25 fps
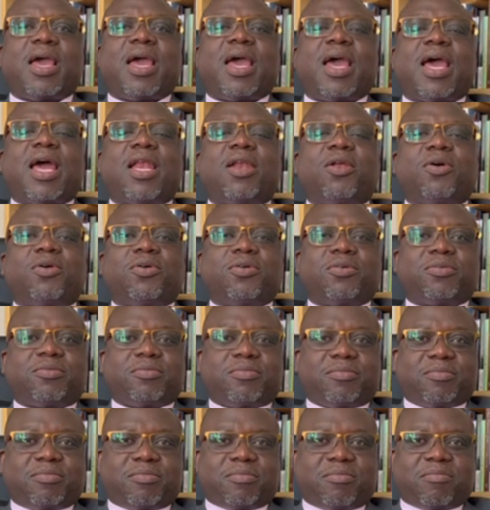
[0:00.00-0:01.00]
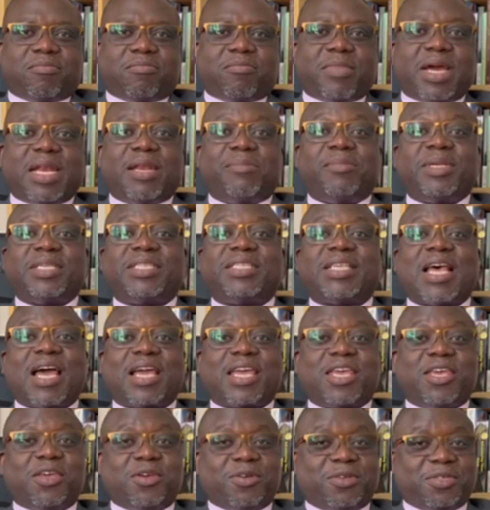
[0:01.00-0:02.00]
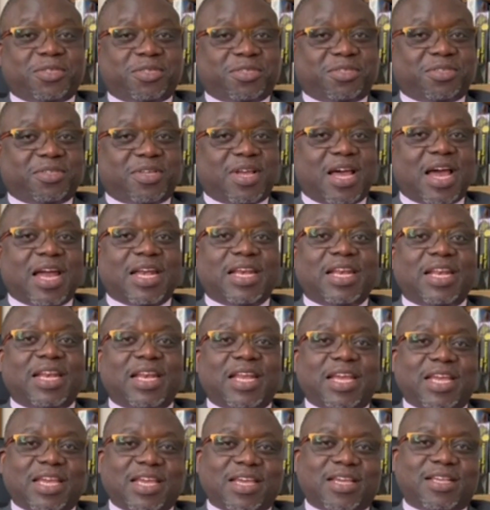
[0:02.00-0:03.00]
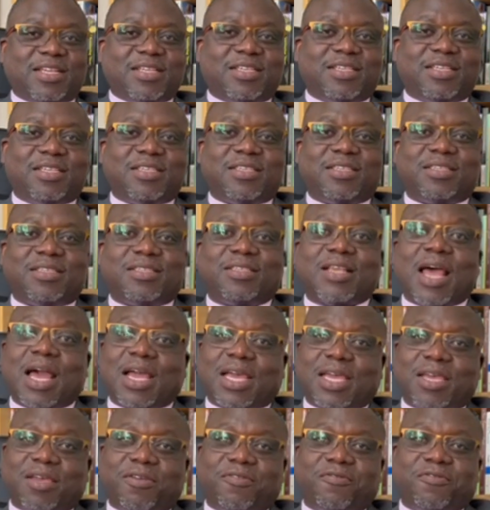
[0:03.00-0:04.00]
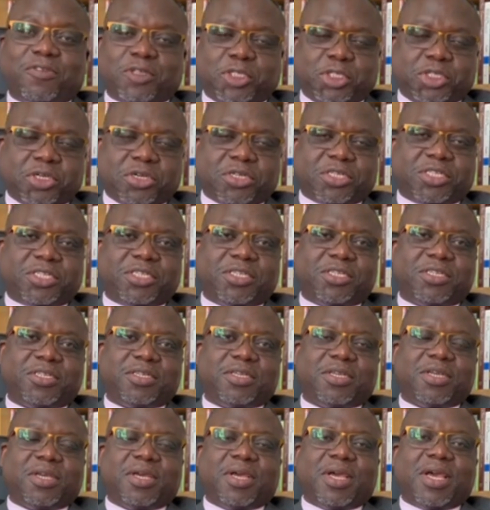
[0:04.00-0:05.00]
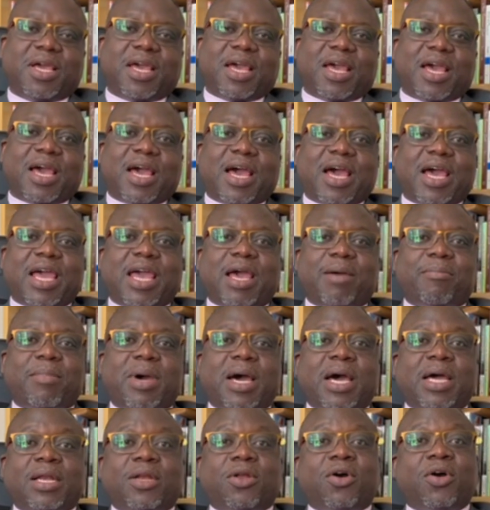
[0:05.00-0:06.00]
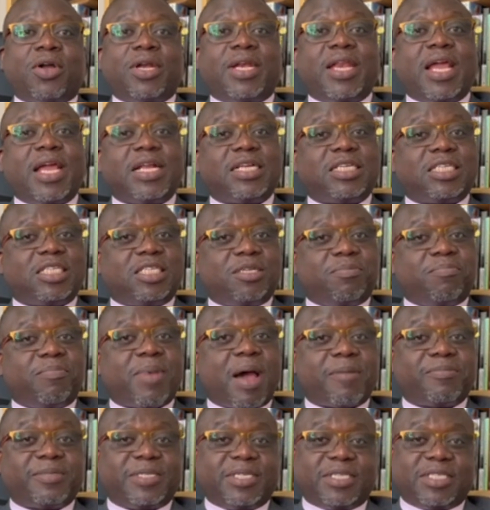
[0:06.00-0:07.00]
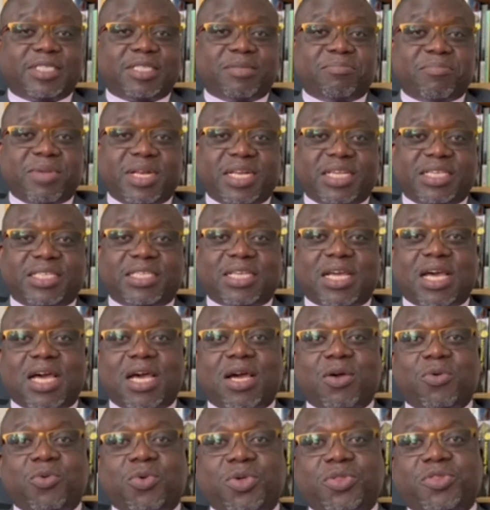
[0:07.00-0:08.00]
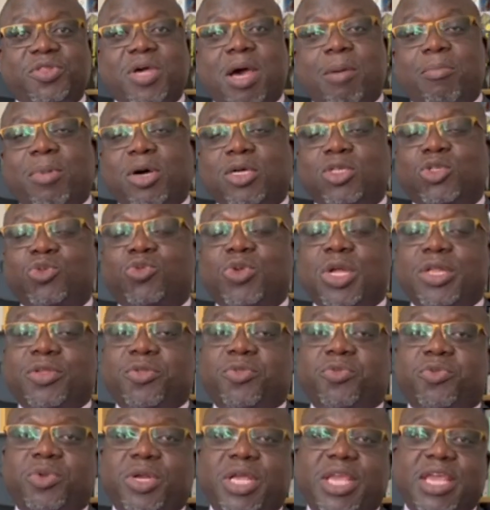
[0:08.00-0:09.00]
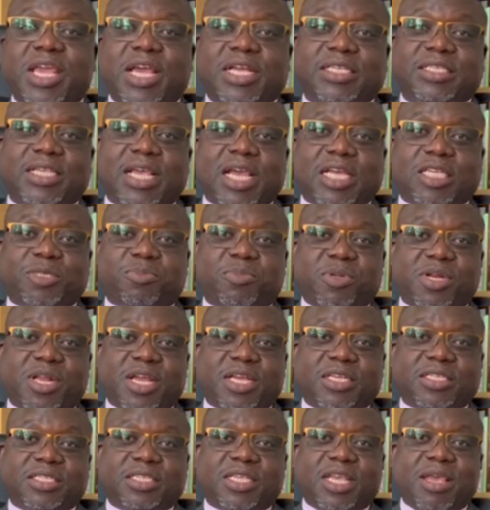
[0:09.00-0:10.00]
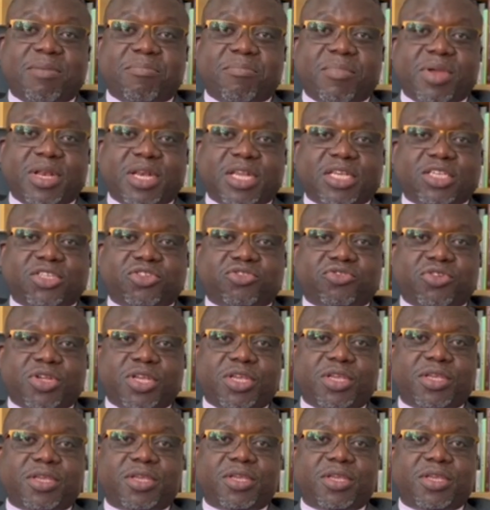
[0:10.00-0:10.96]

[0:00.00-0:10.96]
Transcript: Hello, my name is Zacchaeus Adeleye, Zach for short. I am an ordained Baptist minister with about 23 years experience in ministry.